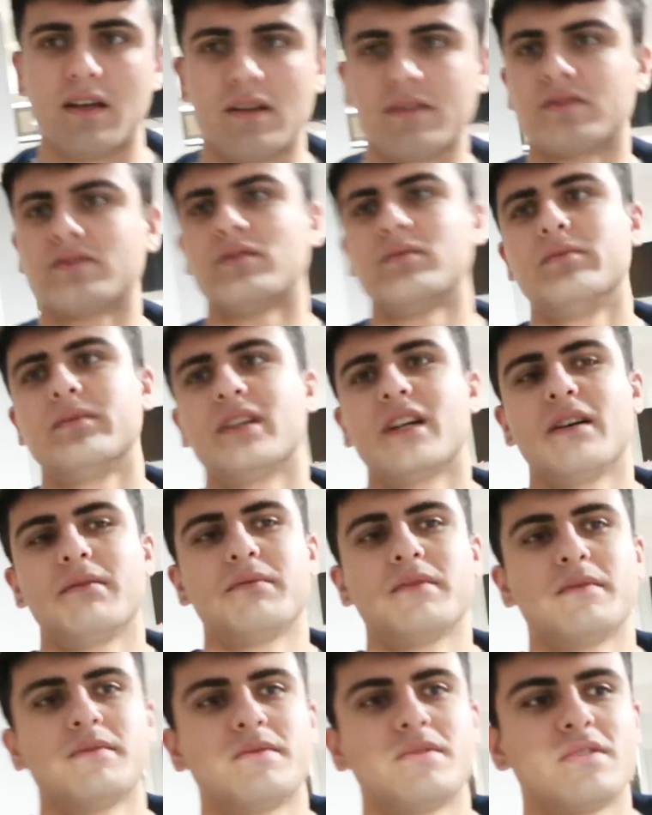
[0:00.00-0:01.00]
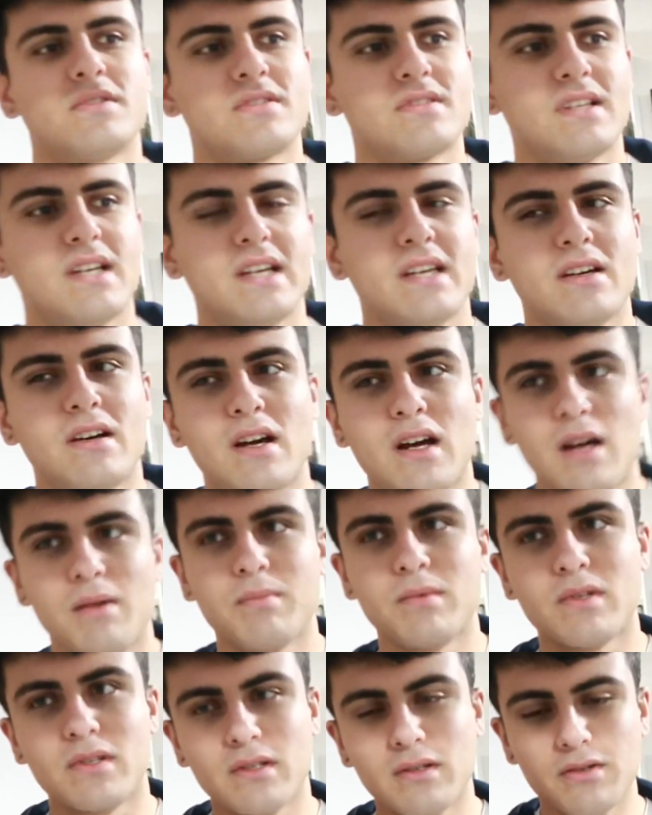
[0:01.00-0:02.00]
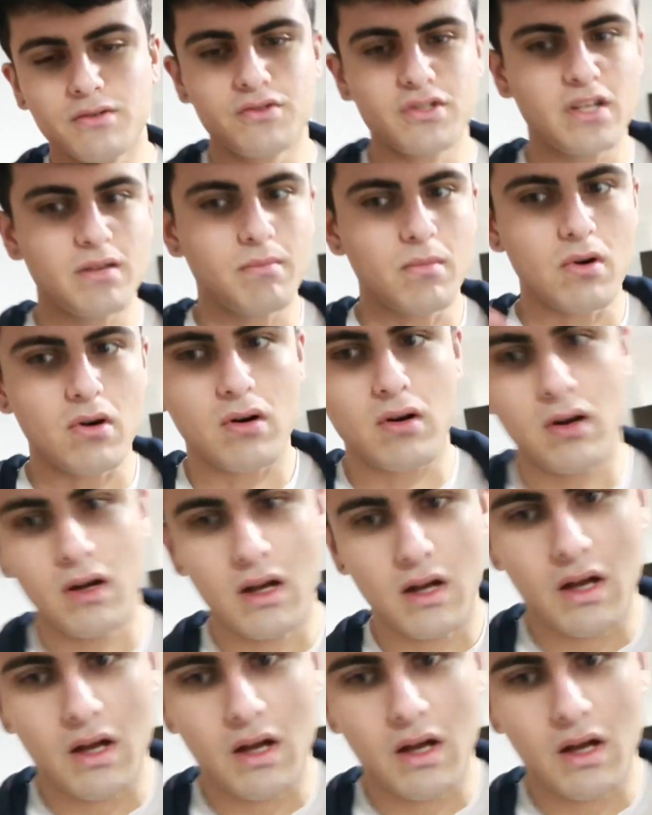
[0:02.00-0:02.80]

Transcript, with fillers: Sometimes I'm just like, ah, I'm gonna go to gym or